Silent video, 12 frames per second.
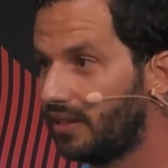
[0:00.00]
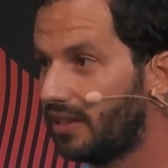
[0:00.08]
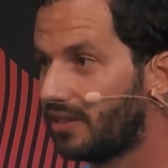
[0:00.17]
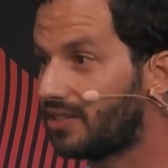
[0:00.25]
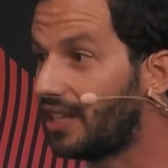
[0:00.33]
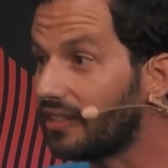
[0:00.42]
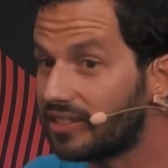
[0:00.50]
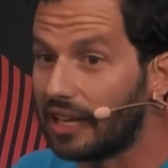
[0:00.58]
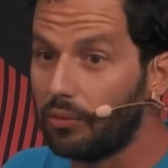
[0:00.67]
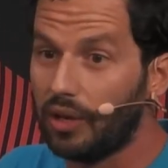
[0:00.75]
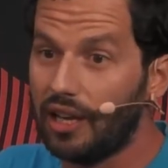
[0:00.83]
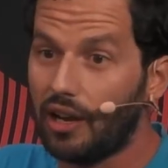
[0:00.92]
Things that
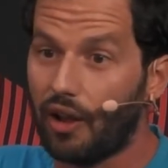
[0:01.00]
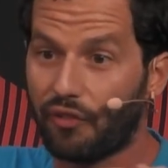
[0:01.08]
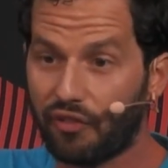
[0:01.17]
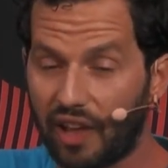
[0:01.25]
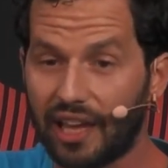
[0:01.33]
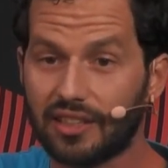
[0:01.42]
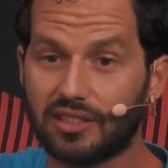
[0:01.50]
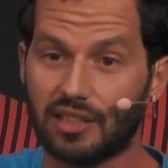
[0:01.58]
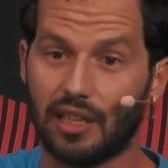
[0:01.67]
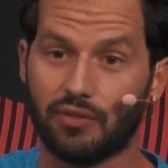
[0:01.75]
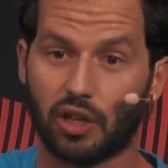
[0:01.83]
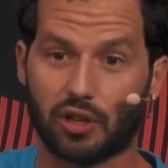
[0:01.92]
will affect
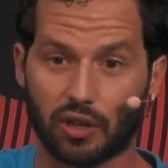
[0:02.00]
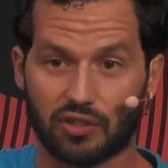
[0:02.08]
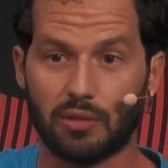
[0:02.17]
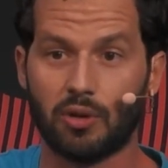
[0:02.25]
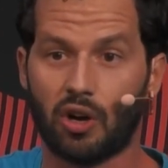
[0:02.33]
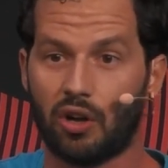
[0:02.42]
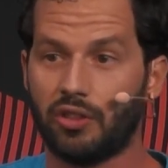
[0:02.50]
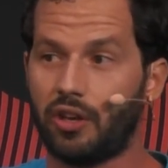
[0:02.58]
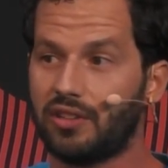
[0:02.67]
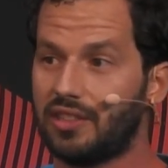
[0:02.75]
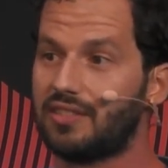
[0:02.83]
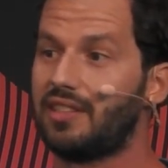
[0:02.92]
if the customer or
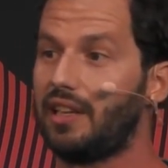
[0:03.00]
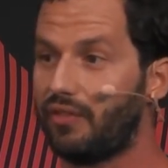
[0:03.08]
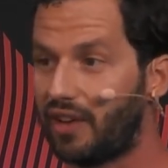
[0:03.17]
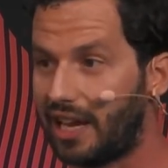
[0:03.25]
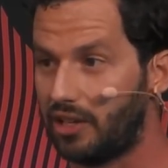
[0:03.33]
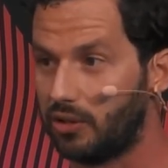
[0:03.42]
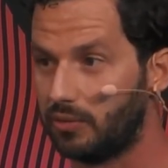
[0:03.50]
not is seeing value.